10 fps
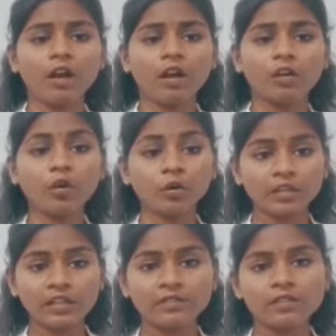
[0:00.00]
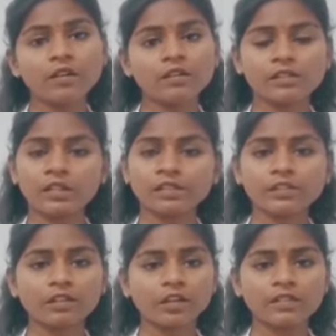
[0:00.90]
noticed, just
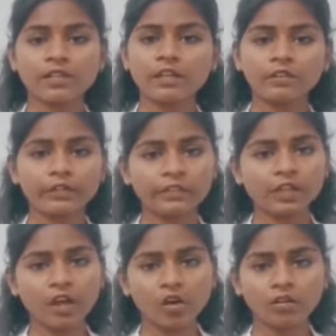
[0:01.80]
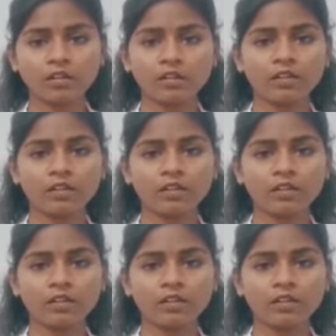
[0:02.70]
consult with the doctor.